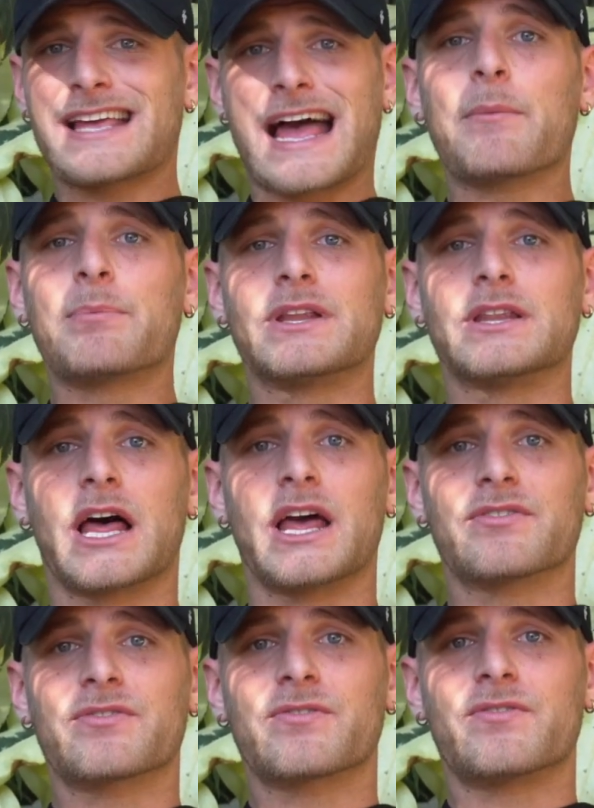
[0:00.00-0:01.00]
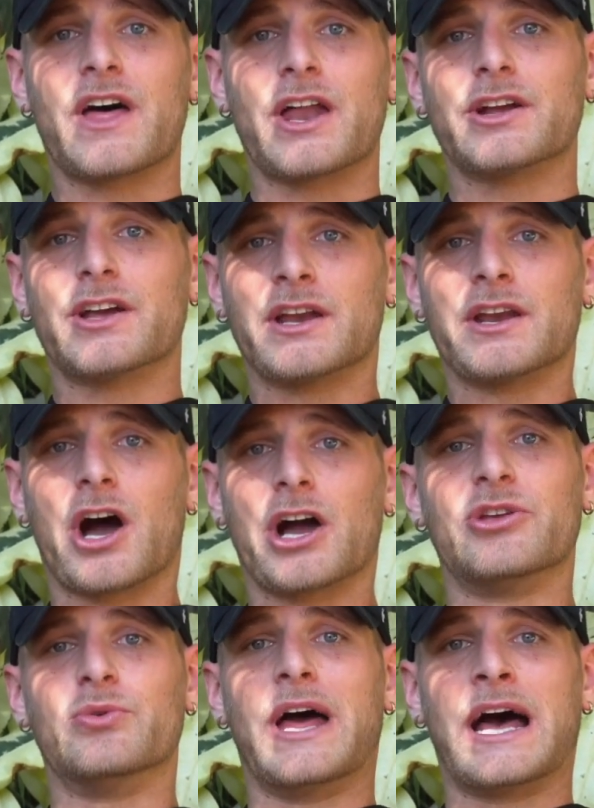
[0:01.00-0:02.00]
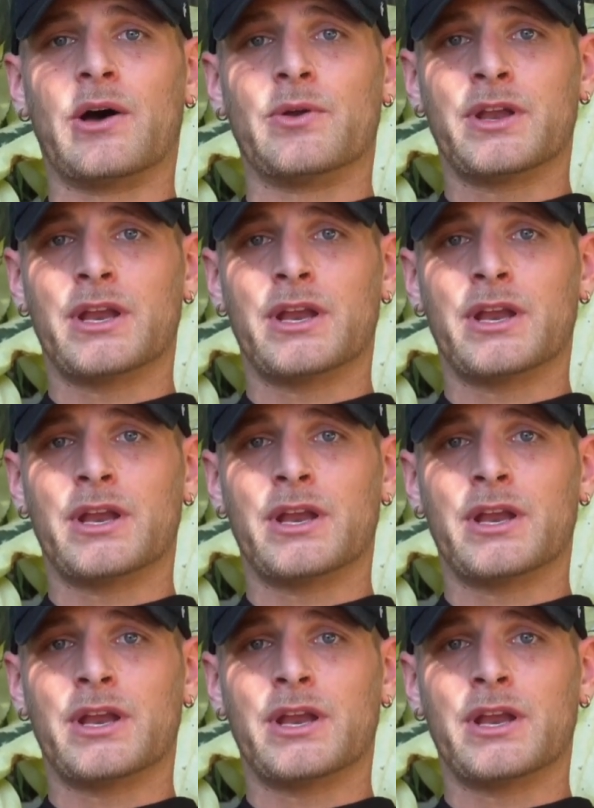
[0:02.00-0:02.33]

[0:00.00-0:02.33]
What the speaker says: happen in life that are gonna knock you down.